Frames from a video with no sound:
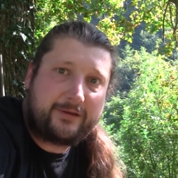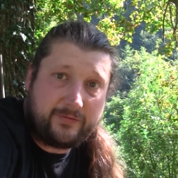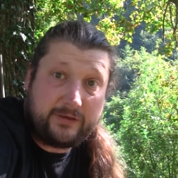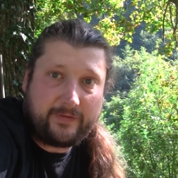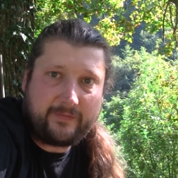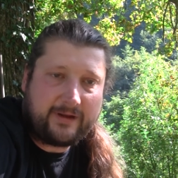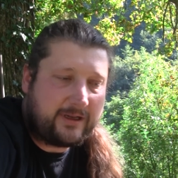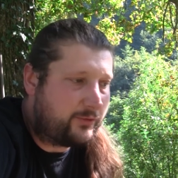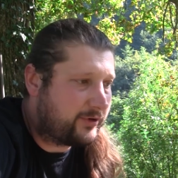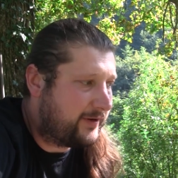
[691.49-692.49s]
25
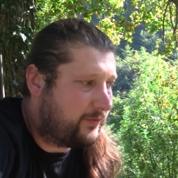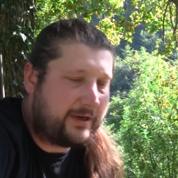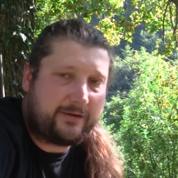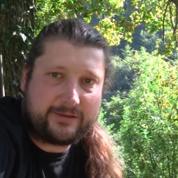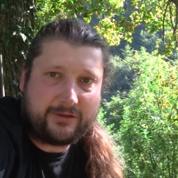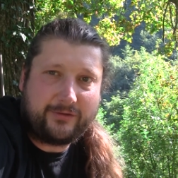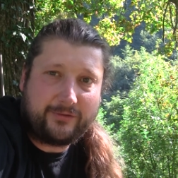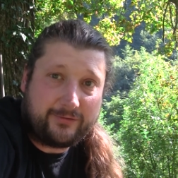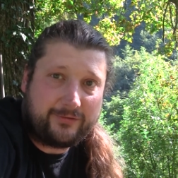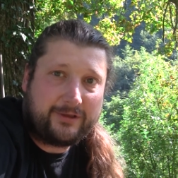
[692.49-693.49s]
caliber K1
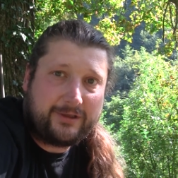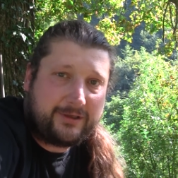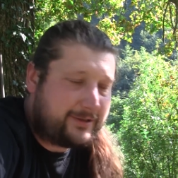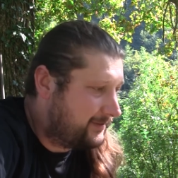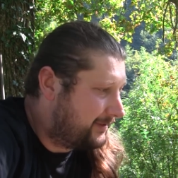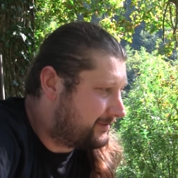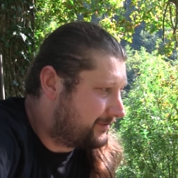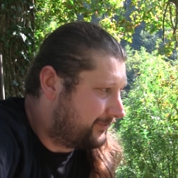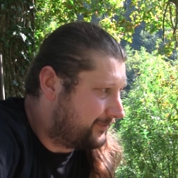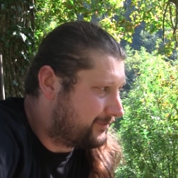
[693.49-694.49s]
so that's
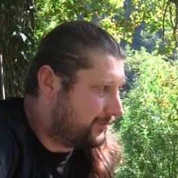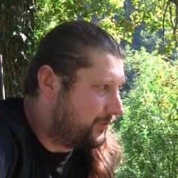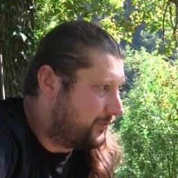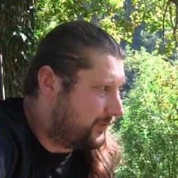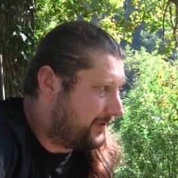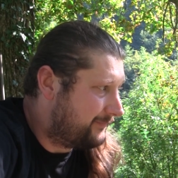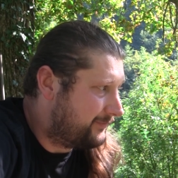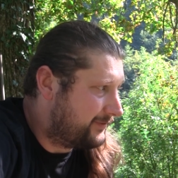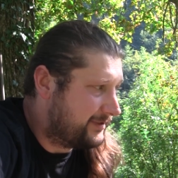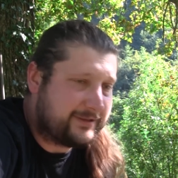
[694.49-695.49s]
also one of the
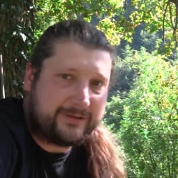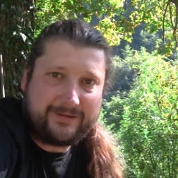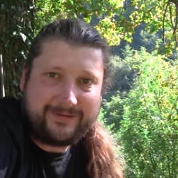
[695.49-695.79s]
reasons.